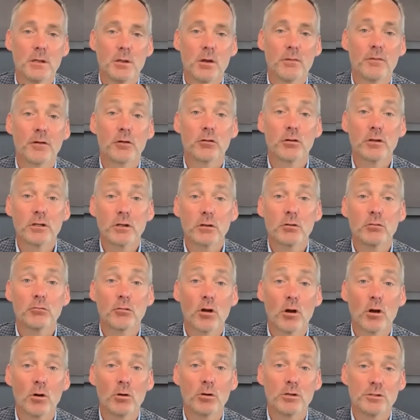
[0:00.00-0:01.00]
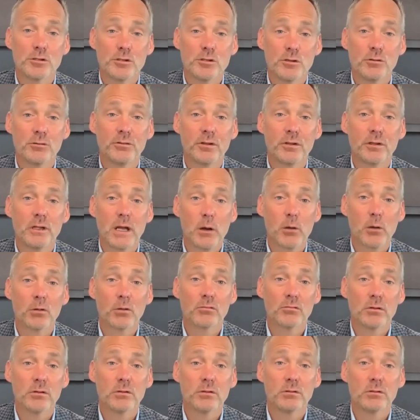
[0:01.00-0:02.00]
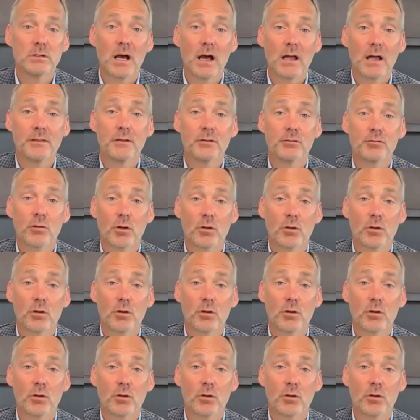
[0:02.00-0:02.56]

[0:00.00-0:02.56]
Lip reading: You have a critical role in choosing our route on this